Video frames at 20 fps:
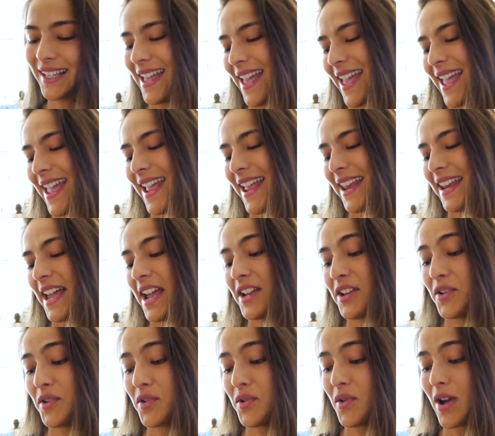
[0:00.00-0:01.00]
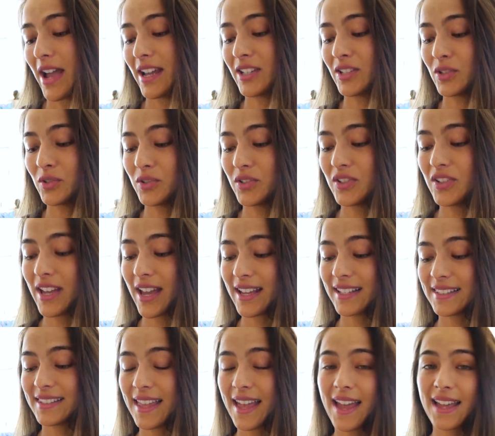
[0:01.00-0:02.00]
And I know I told you
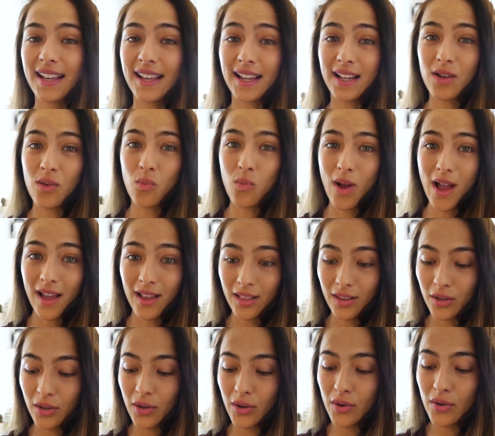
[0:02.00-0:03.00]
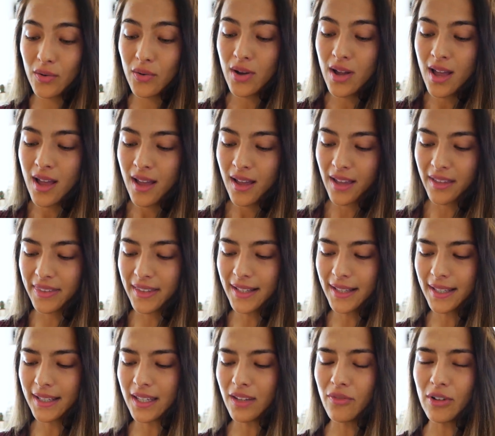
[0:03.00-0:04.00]
guys that like a while ago. I think
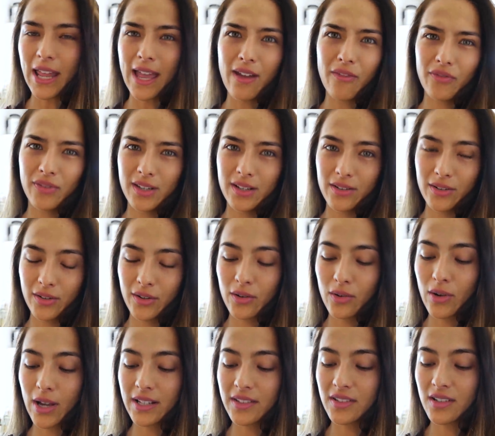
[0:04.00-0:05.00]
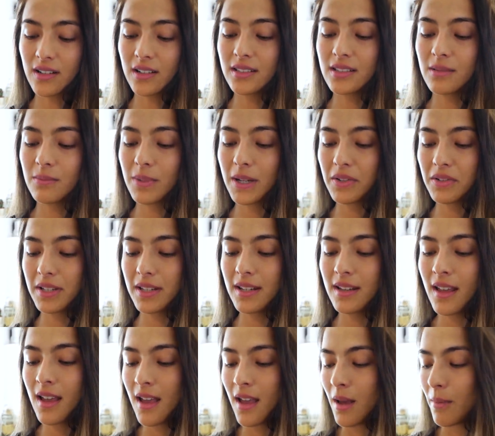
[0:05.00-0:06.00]
like even half a year ago I talked about
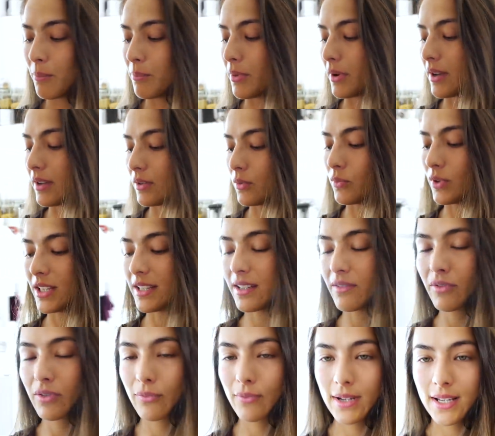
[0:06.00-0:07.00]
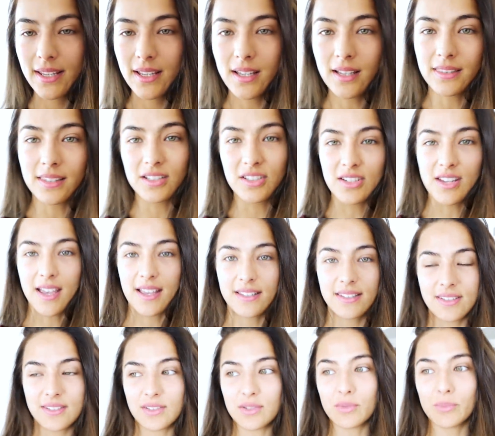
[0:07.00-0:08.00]
it, but we never really got the
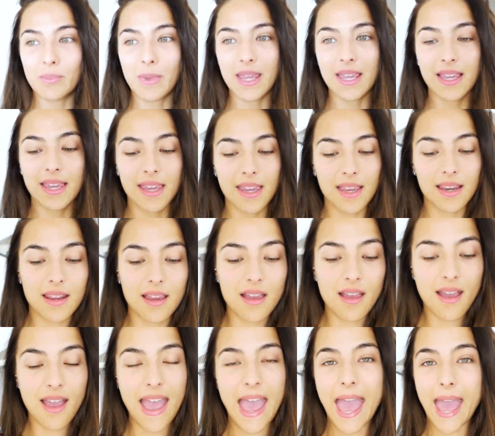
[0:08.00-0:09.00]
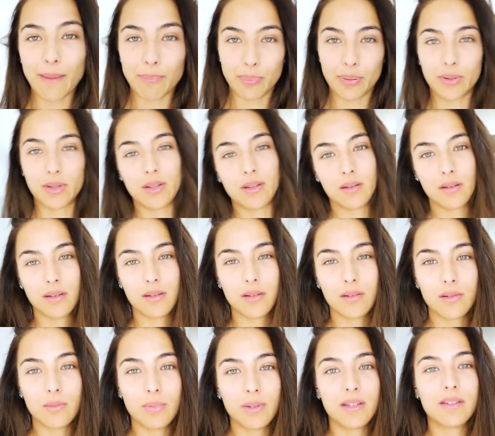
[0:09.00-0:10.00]
chance to make it happen, you
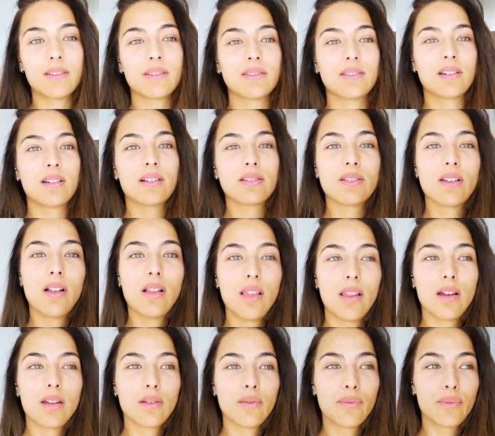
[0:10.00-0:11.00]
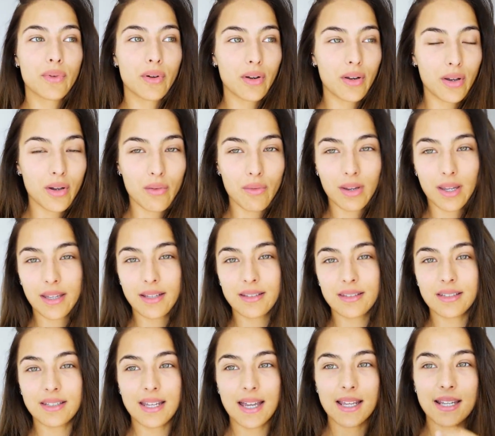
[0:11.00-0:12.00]
know, because there's a lot of work going
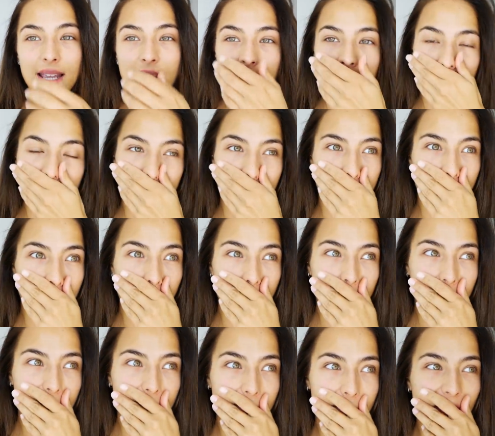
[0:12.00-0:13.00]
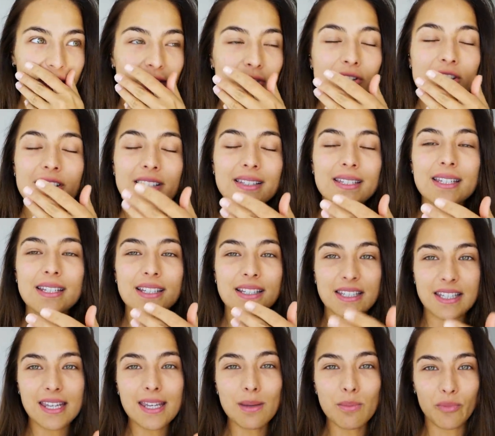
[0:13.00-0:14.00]
into that and you just need a
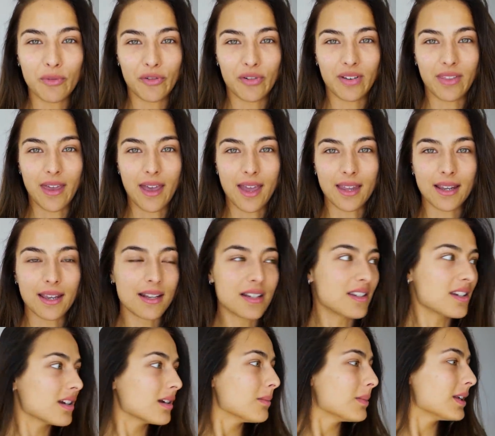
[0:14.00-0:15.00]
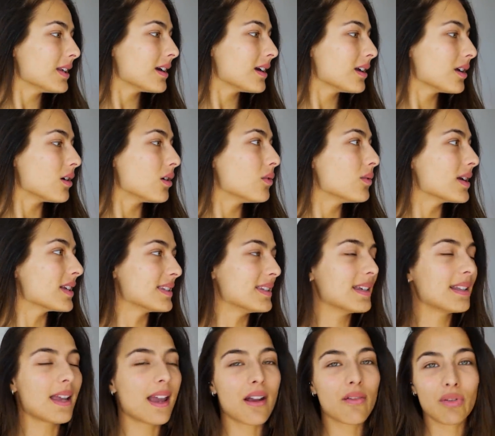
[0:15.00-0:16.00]
team for that. And Jeremy and I always
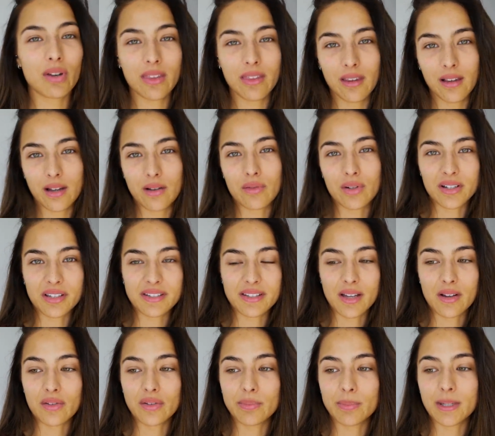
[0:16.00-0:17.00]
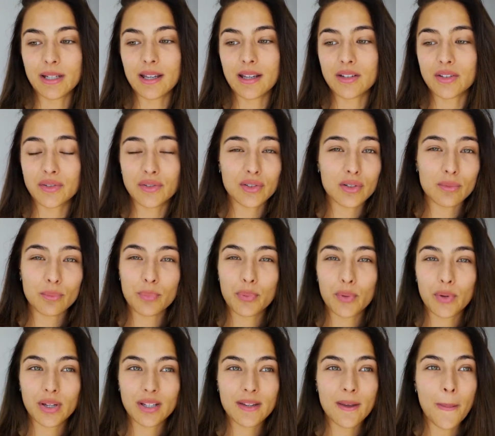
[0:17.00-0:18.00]
did everything ourselves, but at a certain
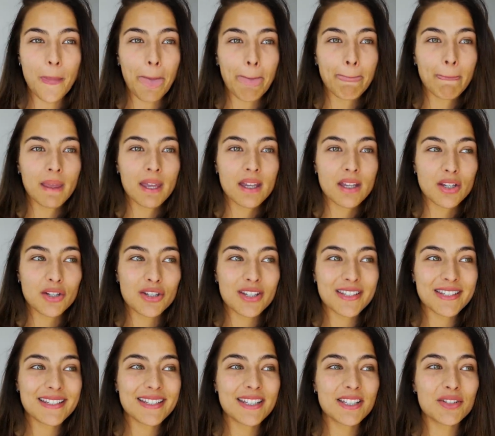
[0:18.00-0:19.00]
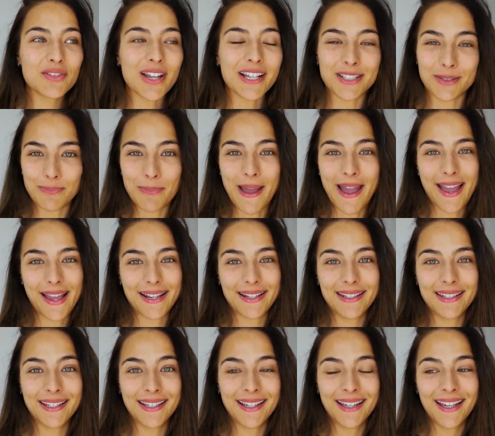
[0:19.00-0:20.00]
point you just need to
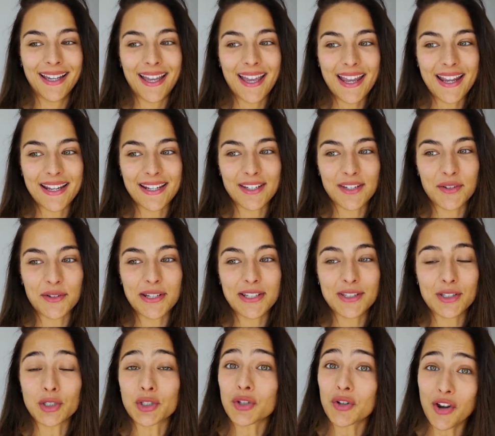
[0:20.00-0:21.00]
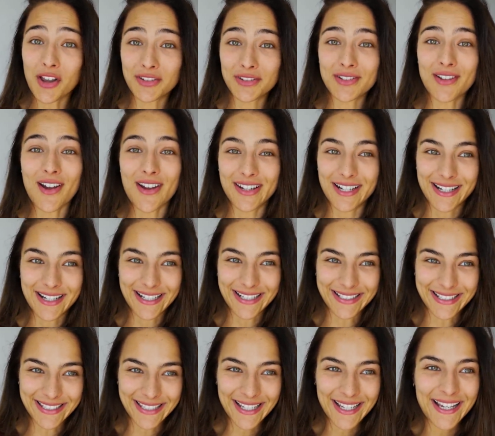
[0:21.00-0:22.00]
expand and you need to trust
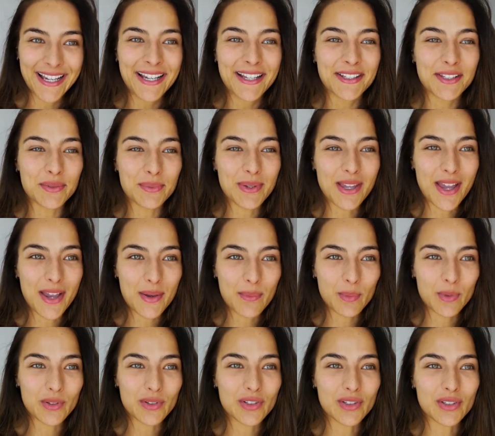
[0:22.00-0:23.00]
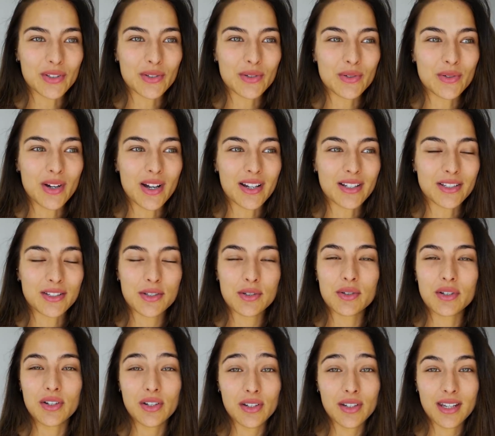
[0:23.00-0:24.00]
others to be able to uh, do
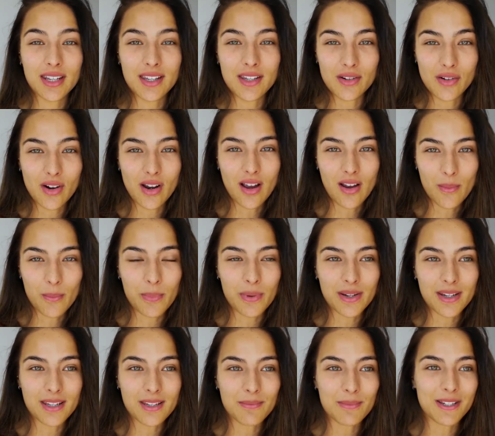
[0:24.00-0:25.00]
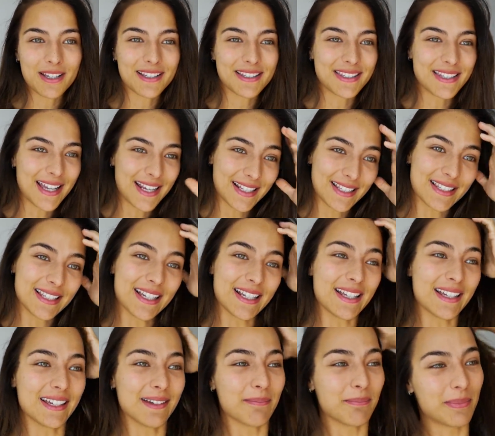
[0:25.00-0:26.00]
good in your company, because that is like
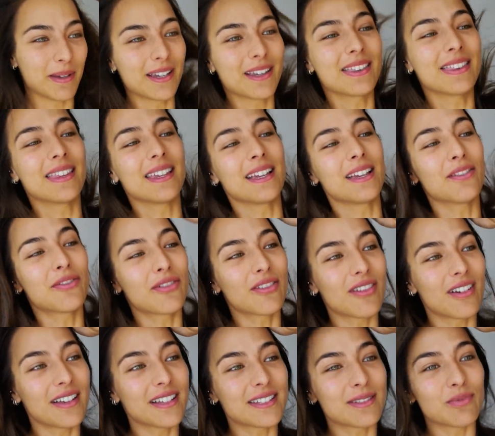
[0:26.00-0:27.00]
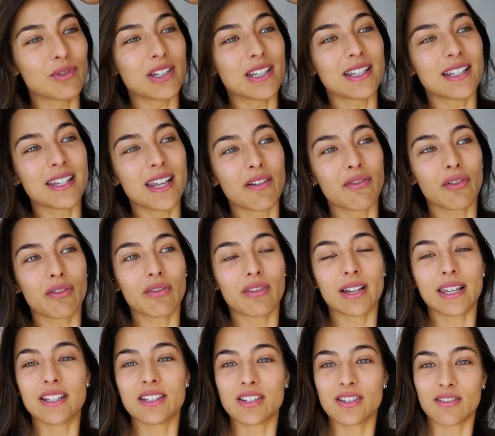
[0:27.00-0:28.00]
a big thing for us. We never
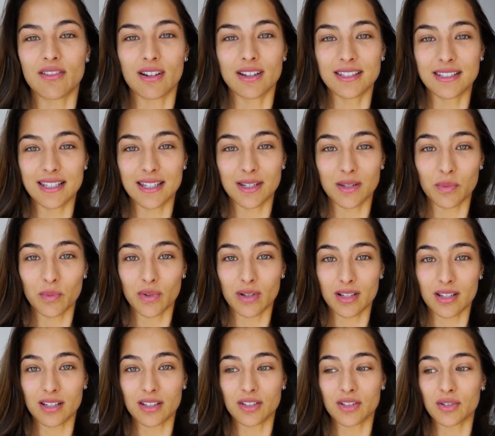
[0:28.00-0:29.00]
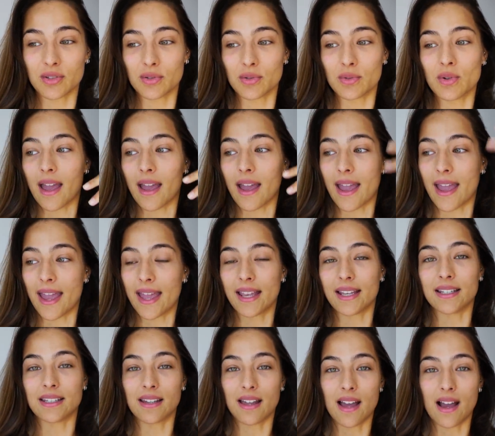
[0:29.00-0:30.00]
really trust anyone to
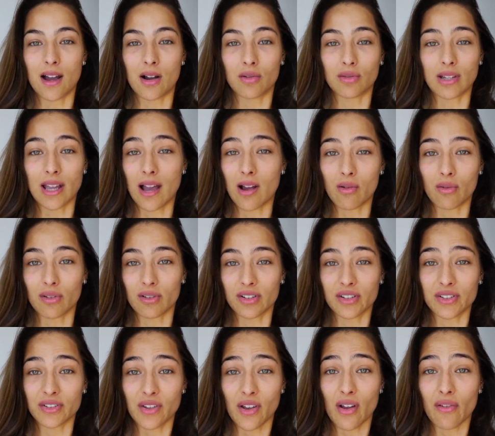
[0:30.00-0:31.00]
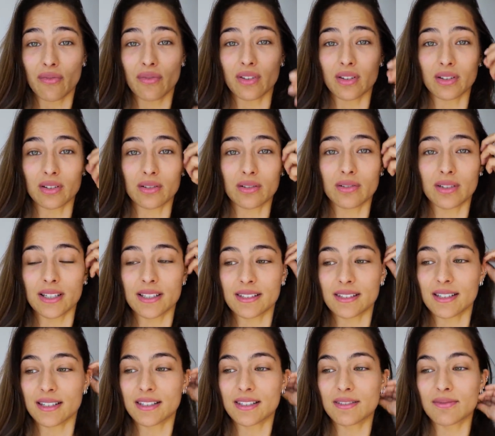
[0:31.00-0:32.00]
hand out our stuff, you know. It's
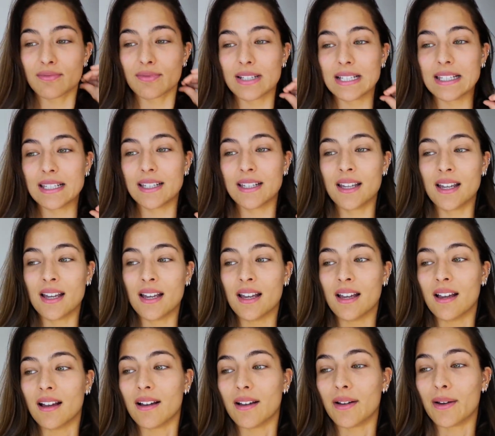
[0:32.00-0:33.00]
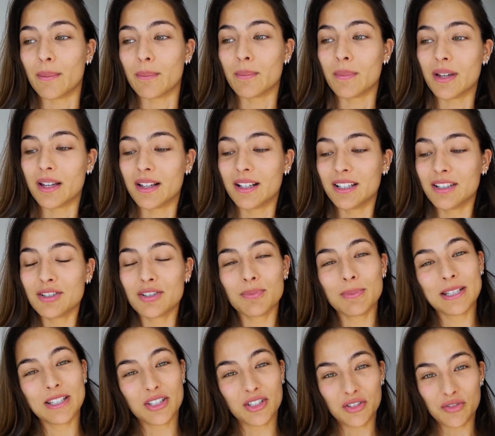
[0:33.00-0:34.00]
it's really um, a little
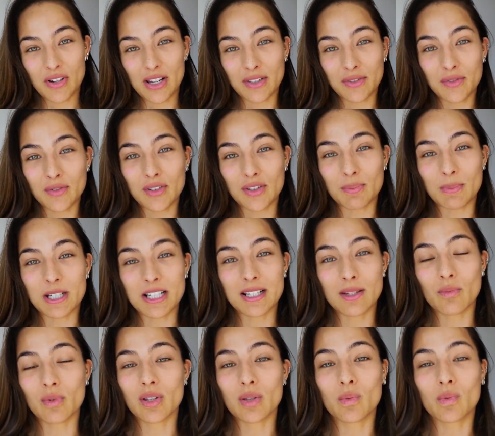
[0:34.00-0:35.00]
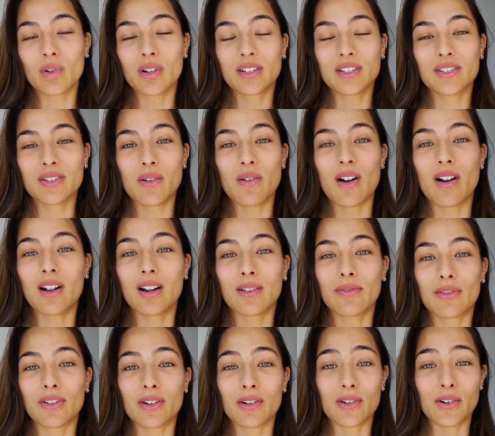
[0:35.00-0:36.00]
bit stressful, especially when you work so hard
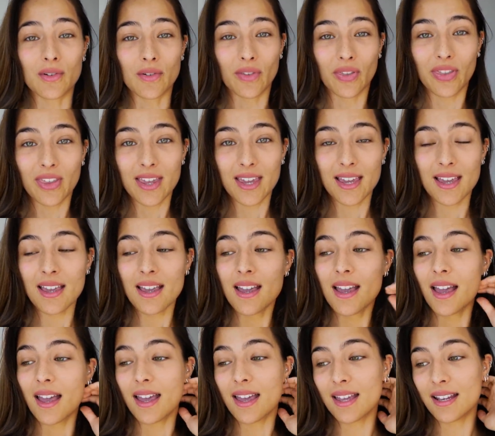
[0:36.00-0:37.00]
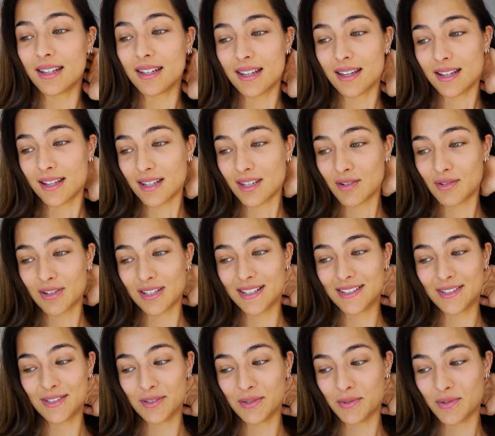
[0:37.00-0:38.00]
for your own thing and then you need
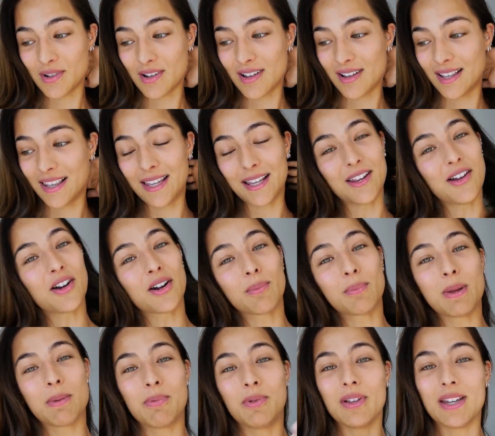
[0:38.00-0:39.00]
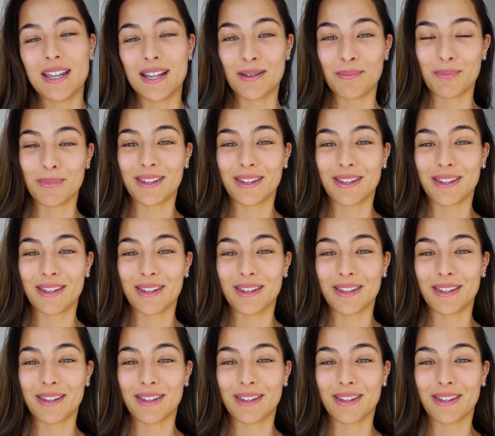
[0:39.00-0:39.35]
to uh, let other people in.